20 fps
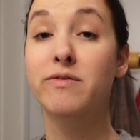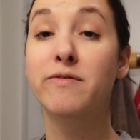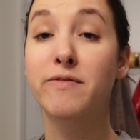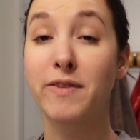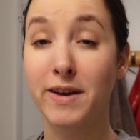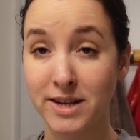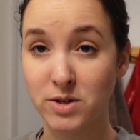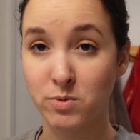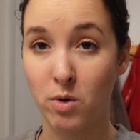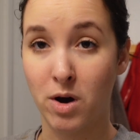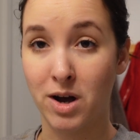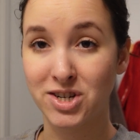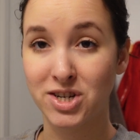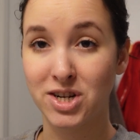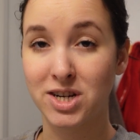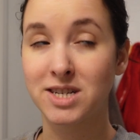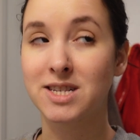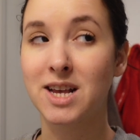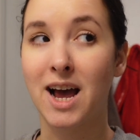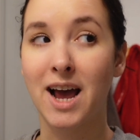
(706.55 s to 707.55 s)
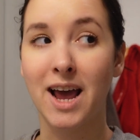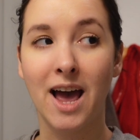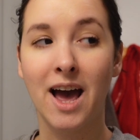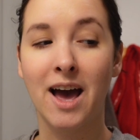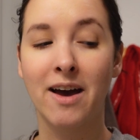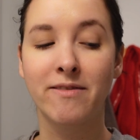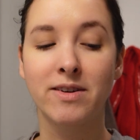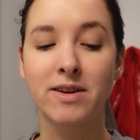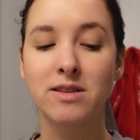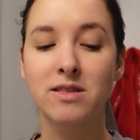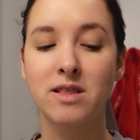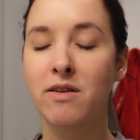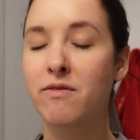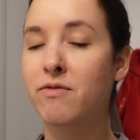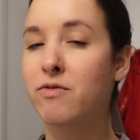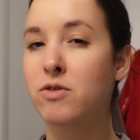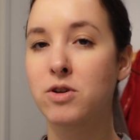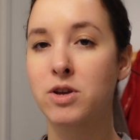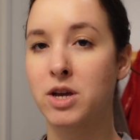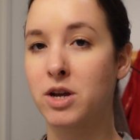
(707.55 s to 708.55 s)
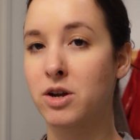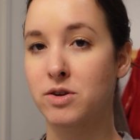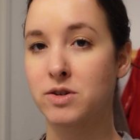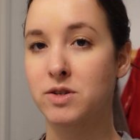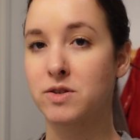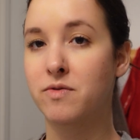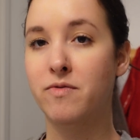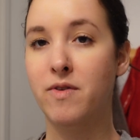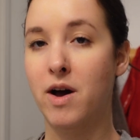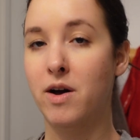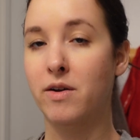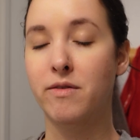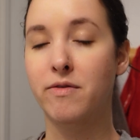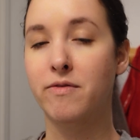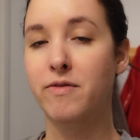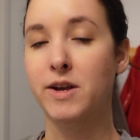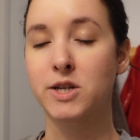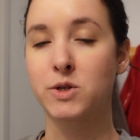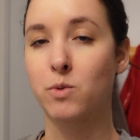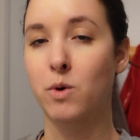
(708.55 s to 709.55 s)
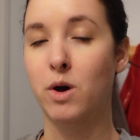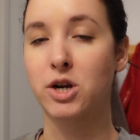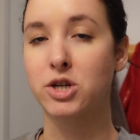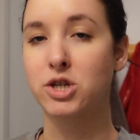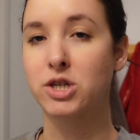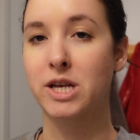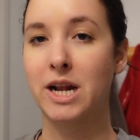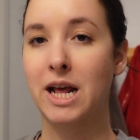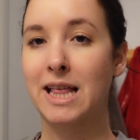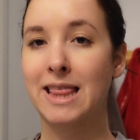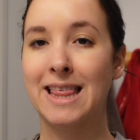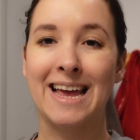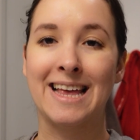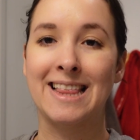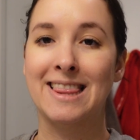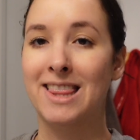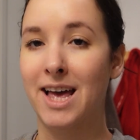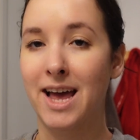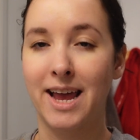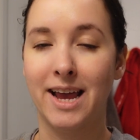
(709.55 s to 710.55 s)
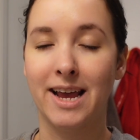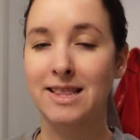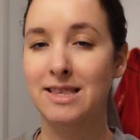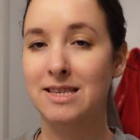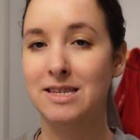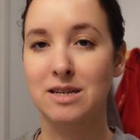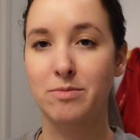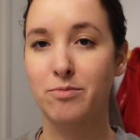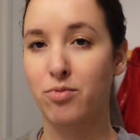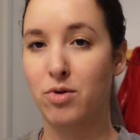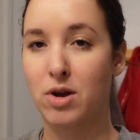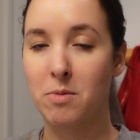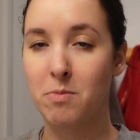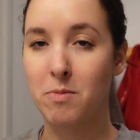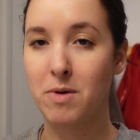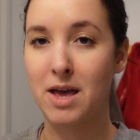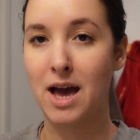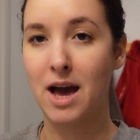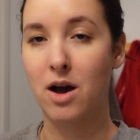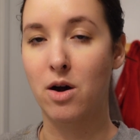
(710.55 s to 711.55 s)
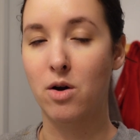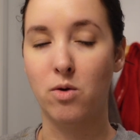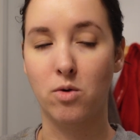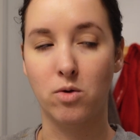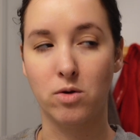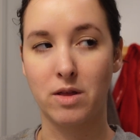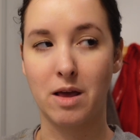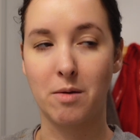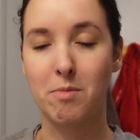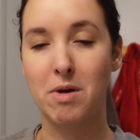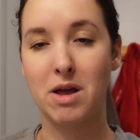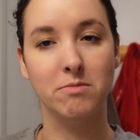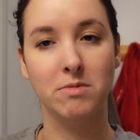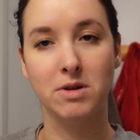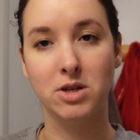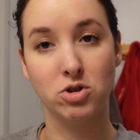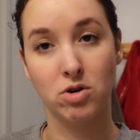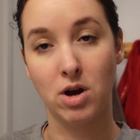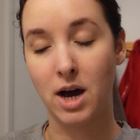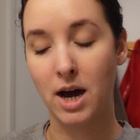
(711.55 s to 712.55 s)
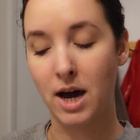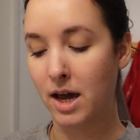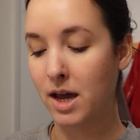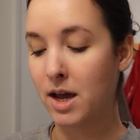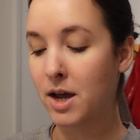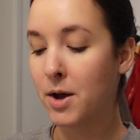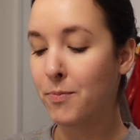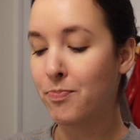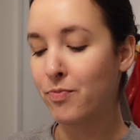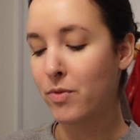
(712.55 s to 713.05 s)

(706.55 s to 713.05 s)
Face washes. I haven't like for years found a face wash that I like and didn't break me out or like made me dry.